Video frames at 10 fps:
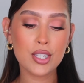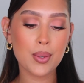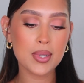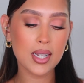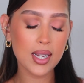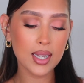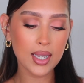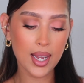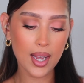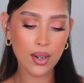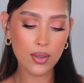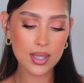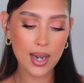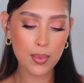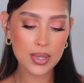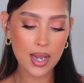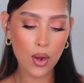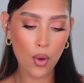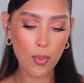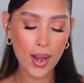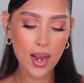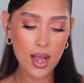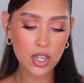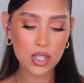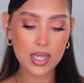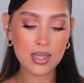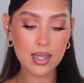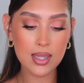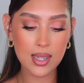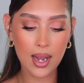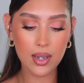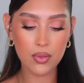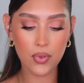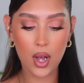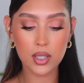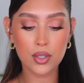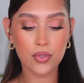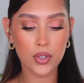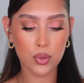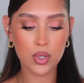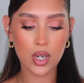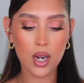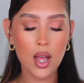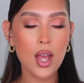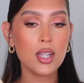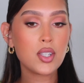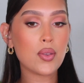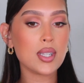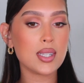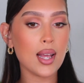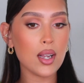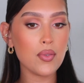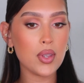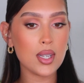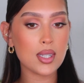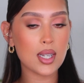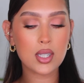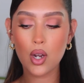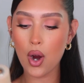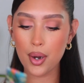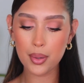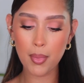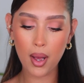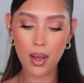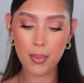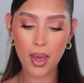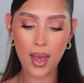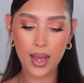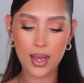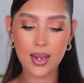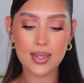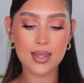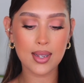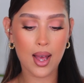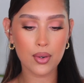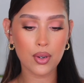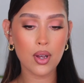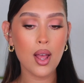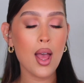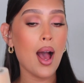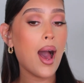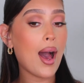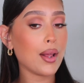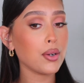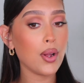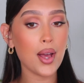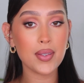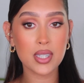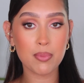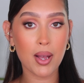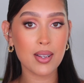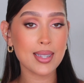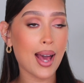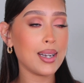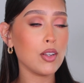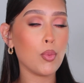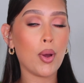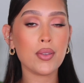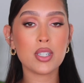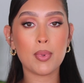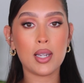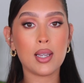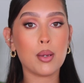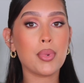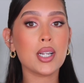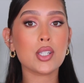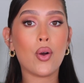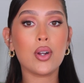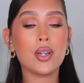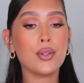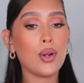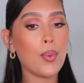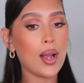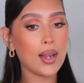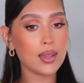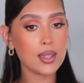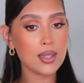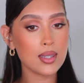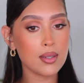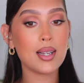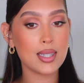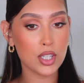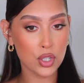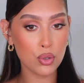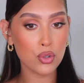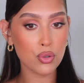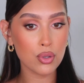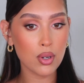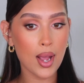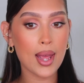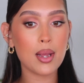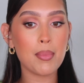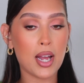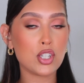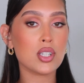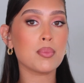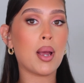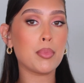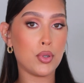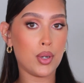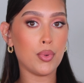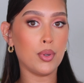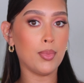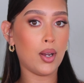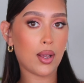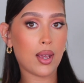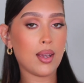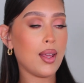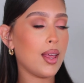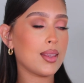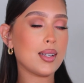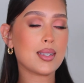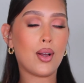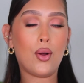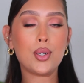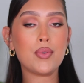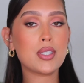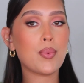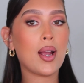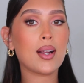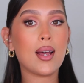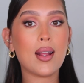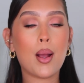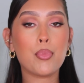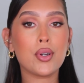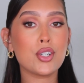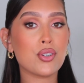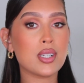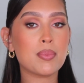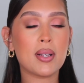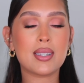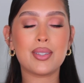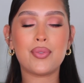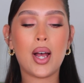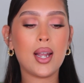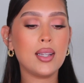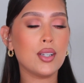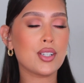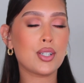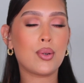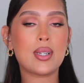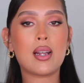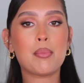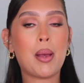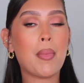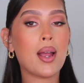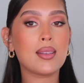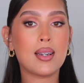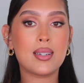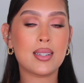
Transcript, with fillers: So I was looking at the candles and I was like, oh my gosh, this is a Sand and Fog diffuser. So the scent of this is cardamom and saddle. I don't know how this smells. I didn't even bother smelling it, but it's all good. You know why I got this? Because it's neutral and it matches my beauty room, okay? That's the only reason why I got it. I'm pretty sure it smells divine. There's no doubt in my mind that it